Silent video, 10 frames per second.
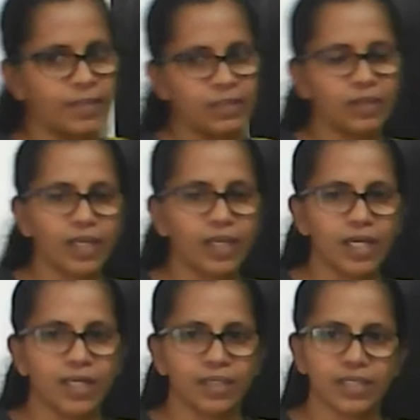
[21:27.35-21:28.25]
Okay,
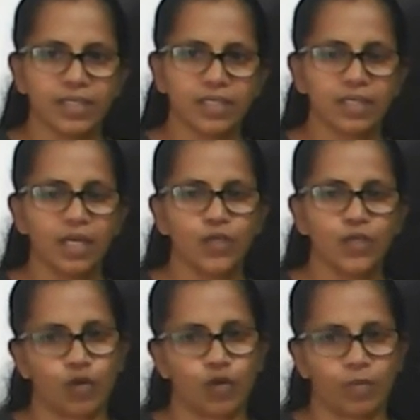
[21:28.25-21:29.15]
this is the
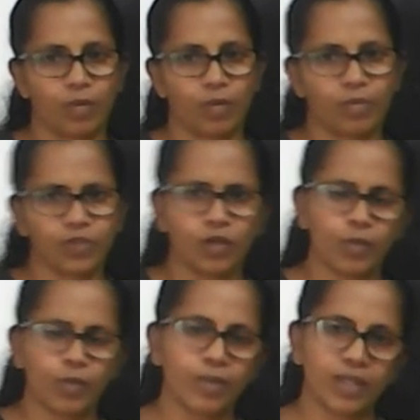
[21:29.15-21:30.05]
story problem. Story
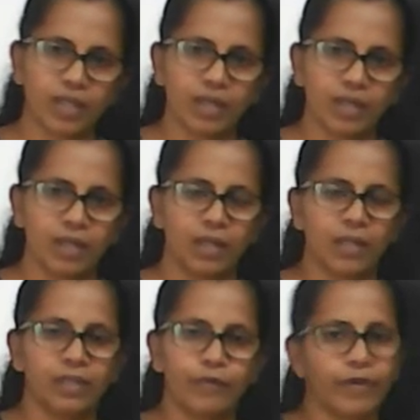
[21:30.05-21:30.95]
problem nothing
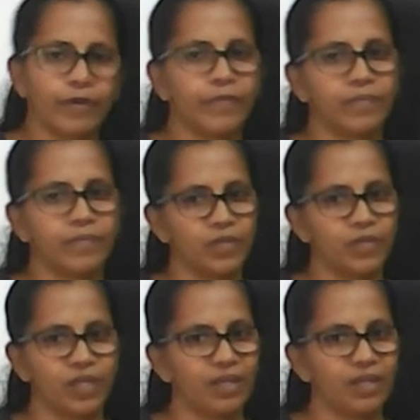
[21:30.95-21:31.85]
different from
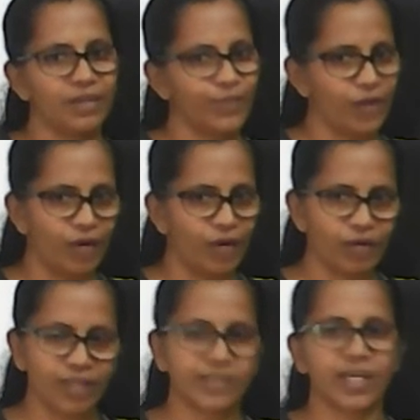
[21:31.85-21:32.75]
division. You have to
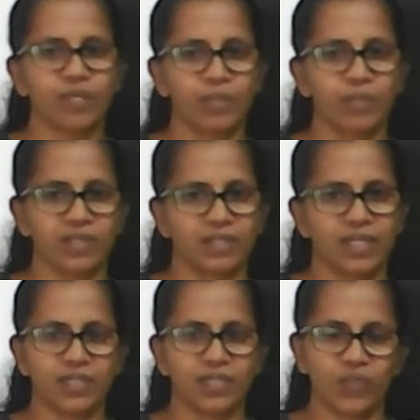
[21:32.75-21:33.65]
write the statements.
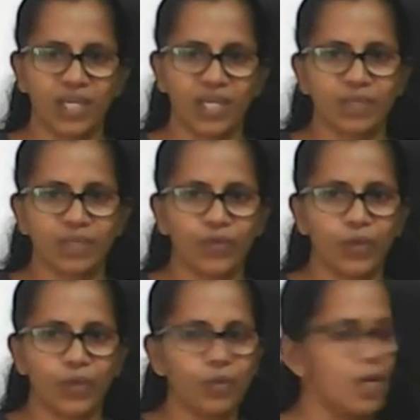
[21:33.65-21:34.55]
That is very easy for
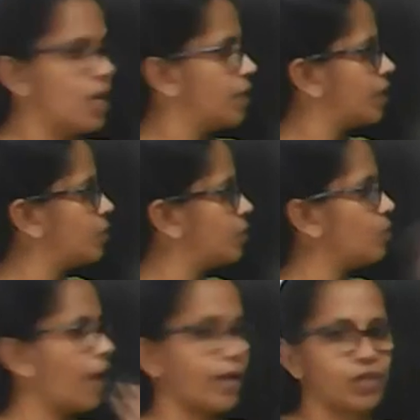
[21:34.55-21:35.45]
you. Then
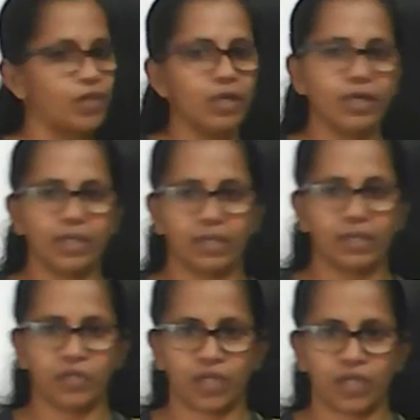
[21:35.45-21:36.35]
do actual
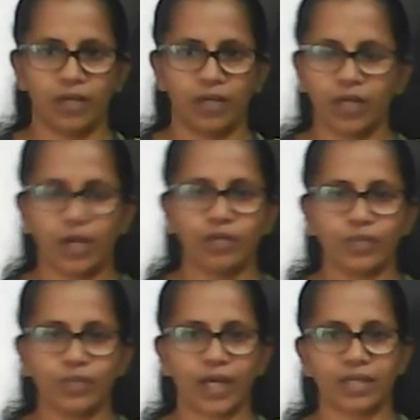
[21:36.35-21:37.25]
division. Okay, you have to
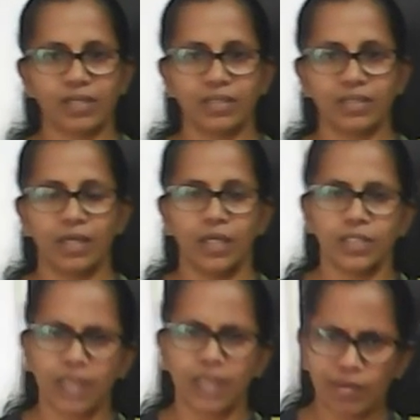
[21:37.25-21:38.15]
practice
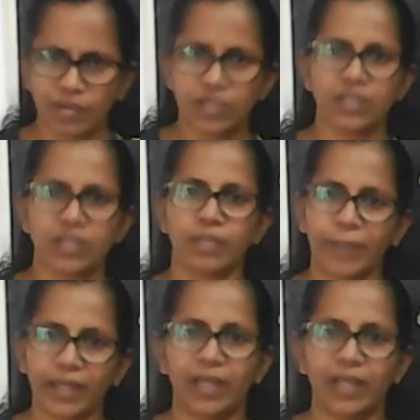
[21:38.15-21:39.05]
saying questions
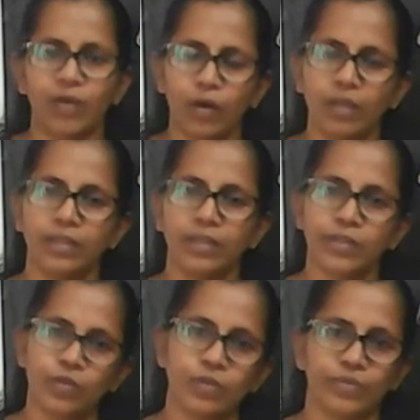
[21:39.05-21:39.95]
repeatedly or
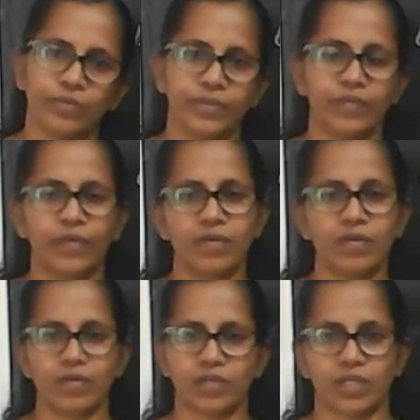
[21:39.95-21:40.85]
do different
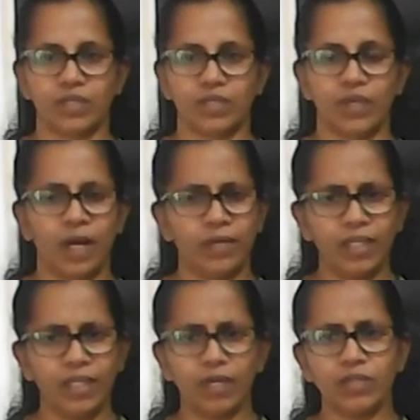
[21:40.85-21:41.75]
questions. If you have
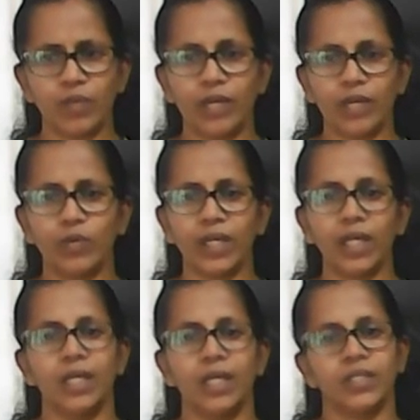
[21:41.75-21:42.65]
any doubts while
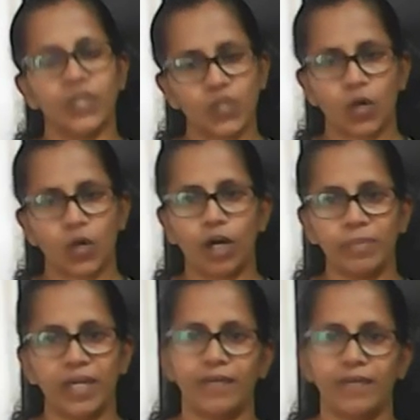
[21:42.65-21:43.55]
doing, just call
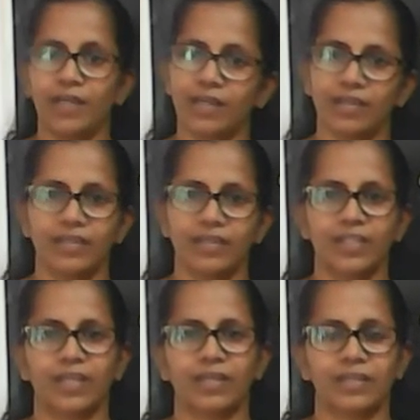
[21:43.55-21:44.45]
me. I will
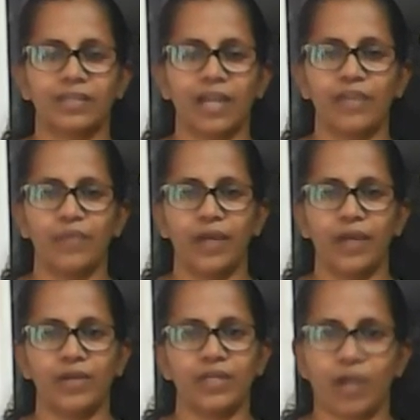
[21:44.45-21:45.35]
clarify
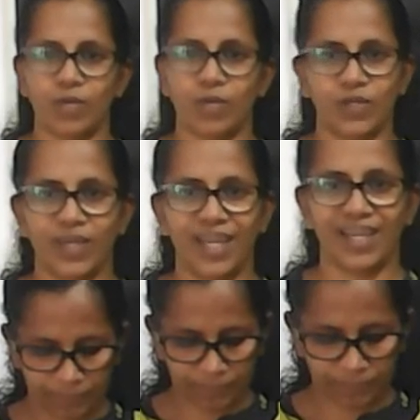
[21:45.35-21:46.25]
your doubts.
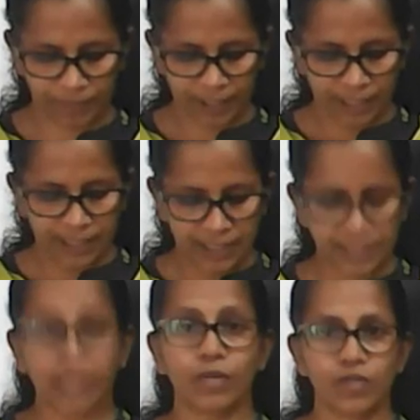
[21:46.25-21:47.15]
Okay.
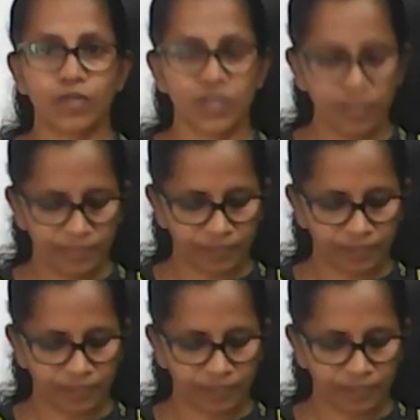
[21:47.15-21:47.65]
Second question.